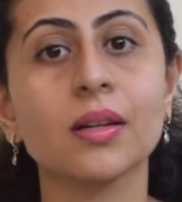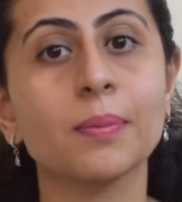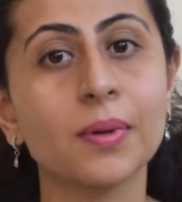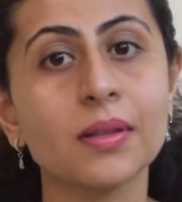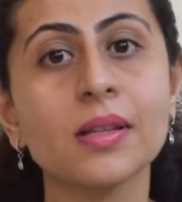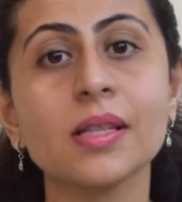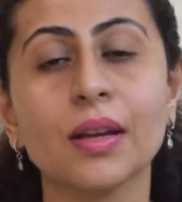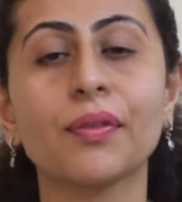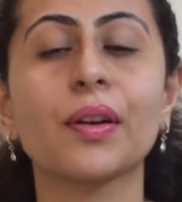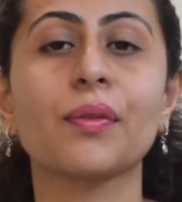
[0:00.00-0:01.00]
a person
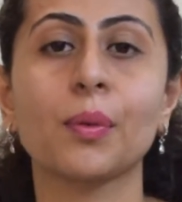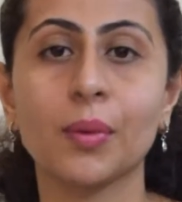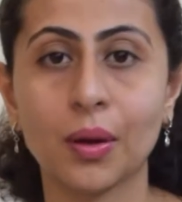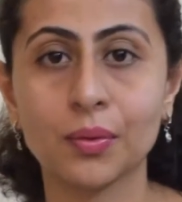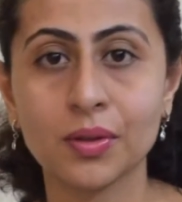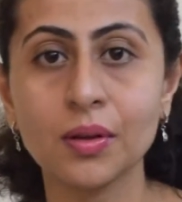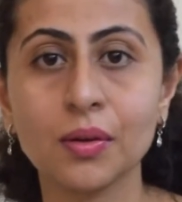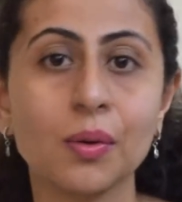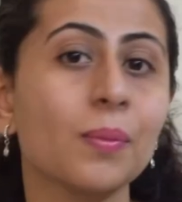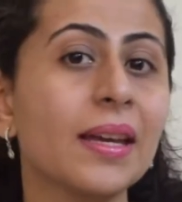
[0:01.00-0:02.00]
suffering from Down
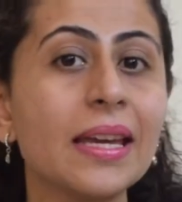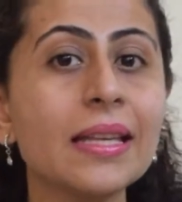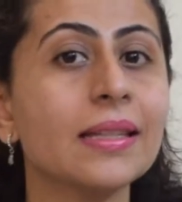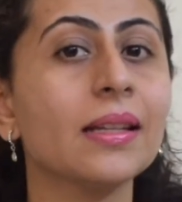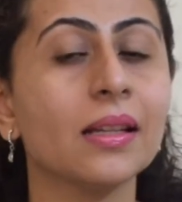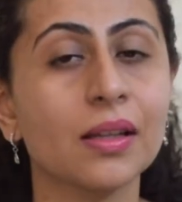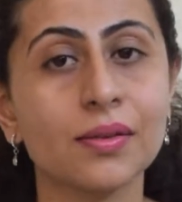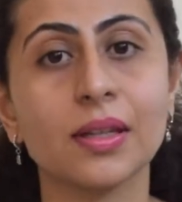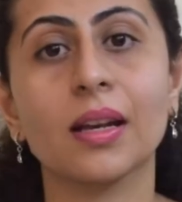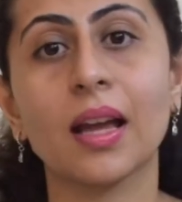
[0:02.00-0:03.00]
syndrome easily
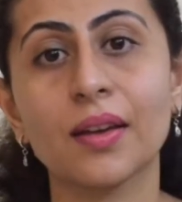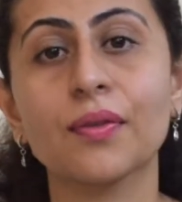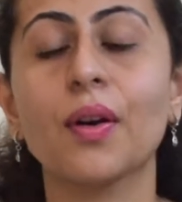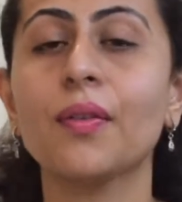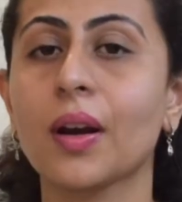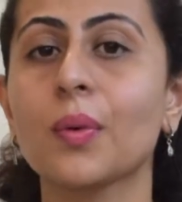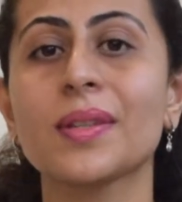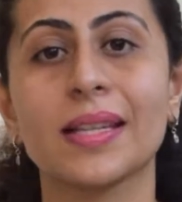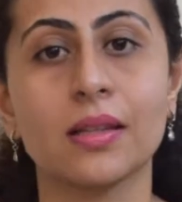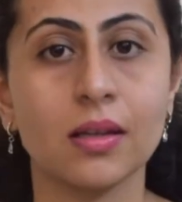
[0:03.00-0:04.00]
lives a life of around
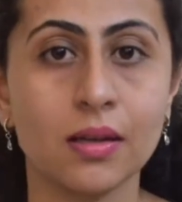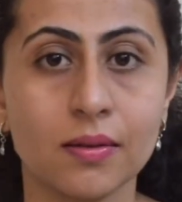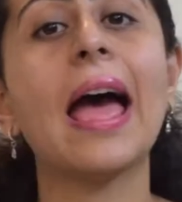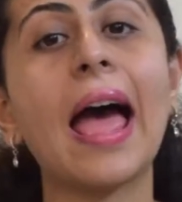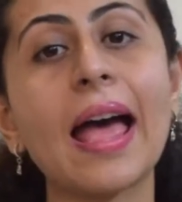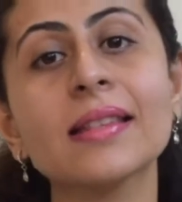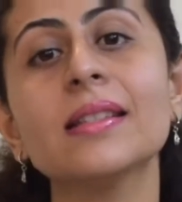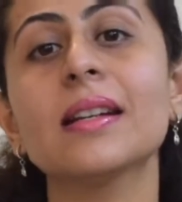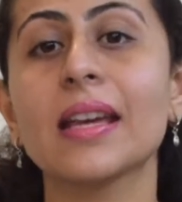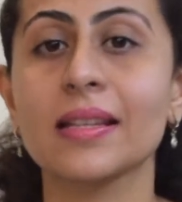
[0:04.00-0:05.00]
60 years. As
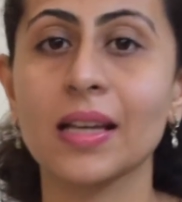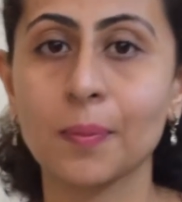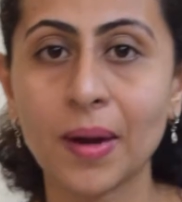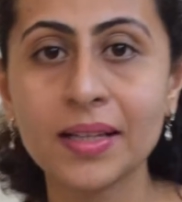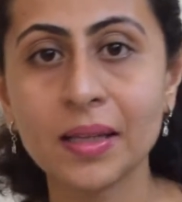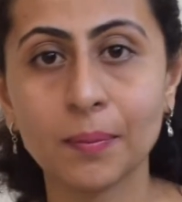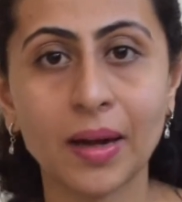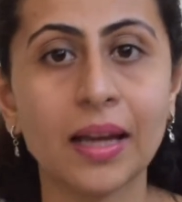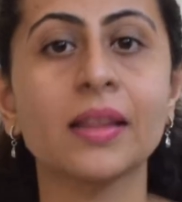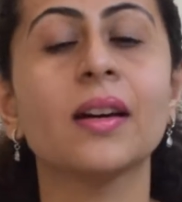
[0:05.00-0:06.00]
the days are passing
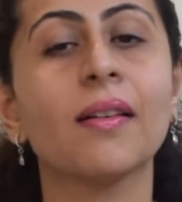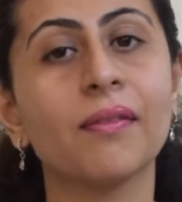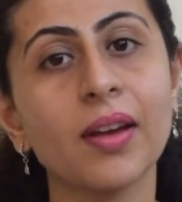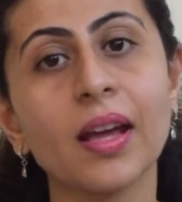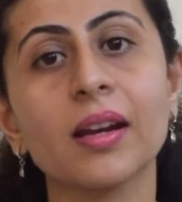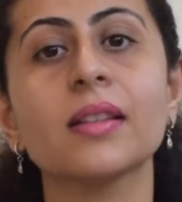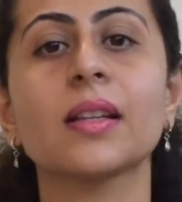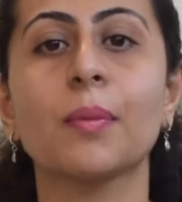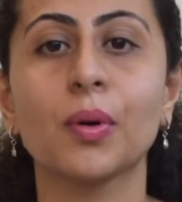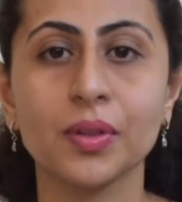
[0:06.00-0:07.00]
by, the awareness
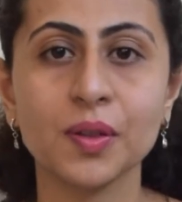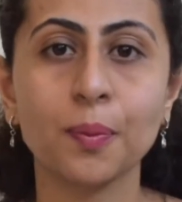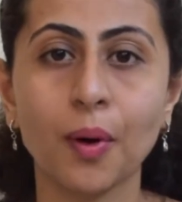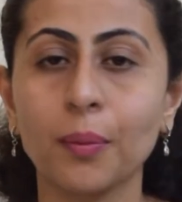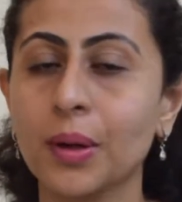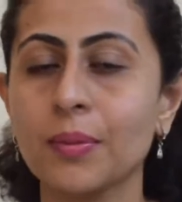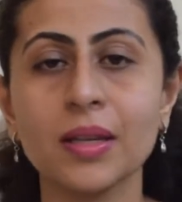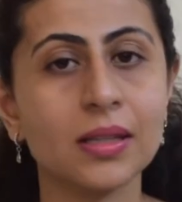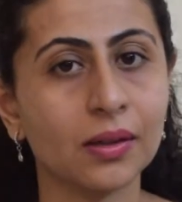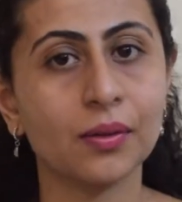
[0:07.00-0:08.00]
about this problem
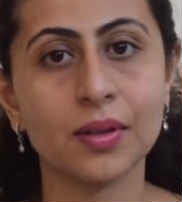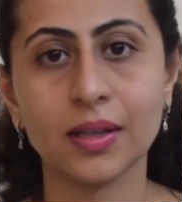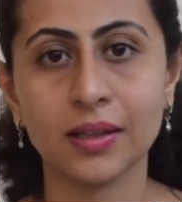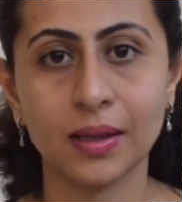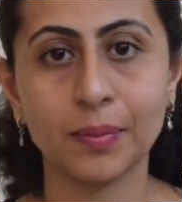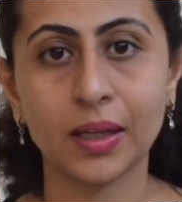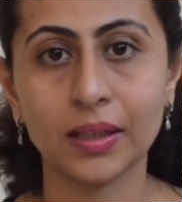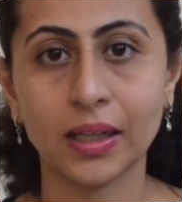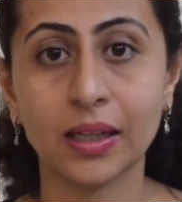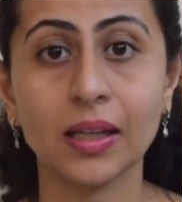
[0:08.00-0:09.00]
is increasing day by
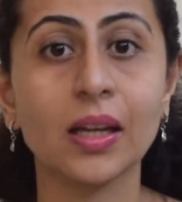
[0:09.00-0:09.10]
day.